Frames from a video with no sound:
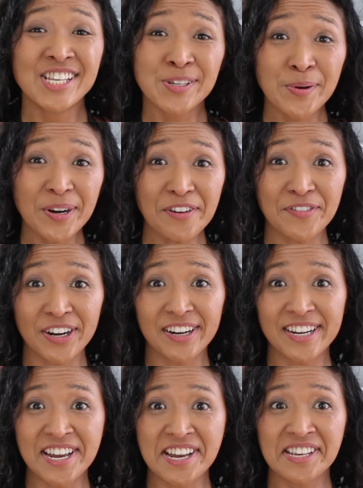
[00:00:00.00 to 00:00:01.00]
So what I've
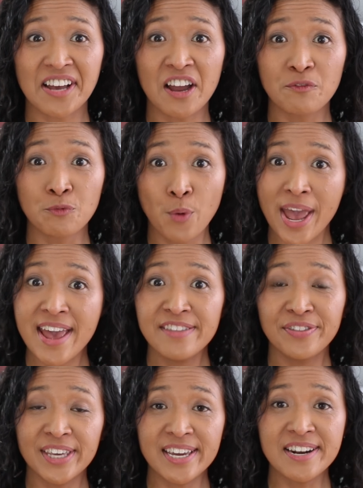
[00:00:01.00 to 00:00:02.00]
done is I've
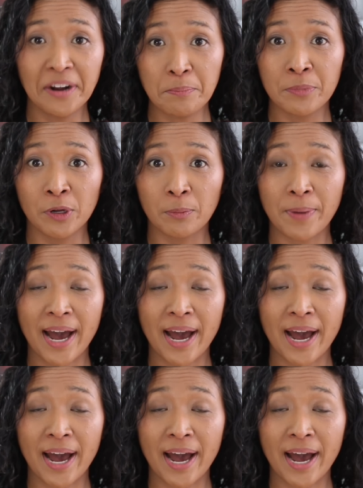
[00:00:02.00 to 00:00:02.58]
weighed the nut milk